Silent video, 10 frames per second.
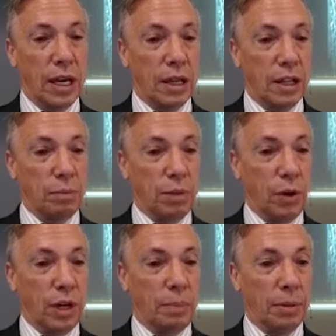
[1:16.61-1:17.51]
Let's blow
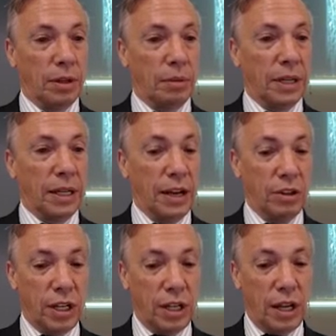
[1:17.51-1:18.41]
it up a little bit.
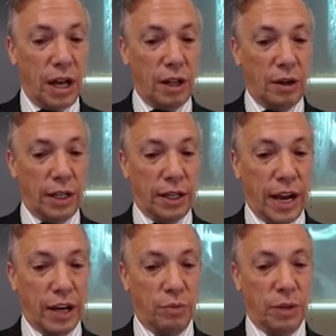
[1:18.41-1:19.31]
Here's another
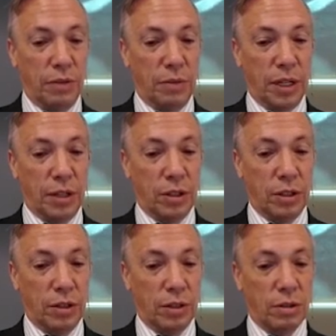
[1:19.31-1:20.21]
attachment of the
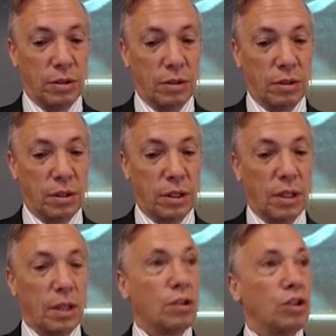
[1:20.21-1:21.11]
meniscus,
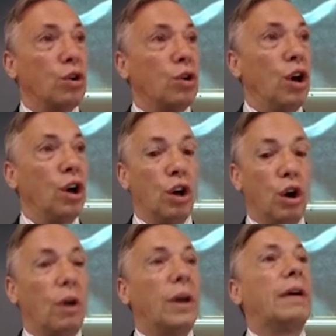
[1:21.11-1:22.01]
the so-called
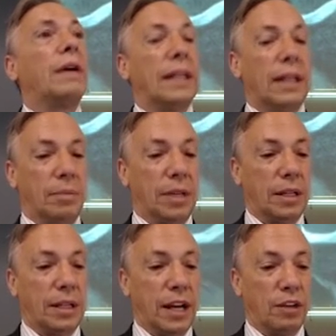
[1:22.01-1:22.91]
coronary ligament
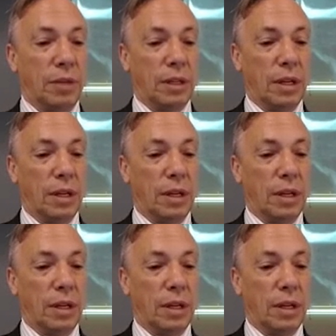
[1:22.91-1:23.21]
attachment.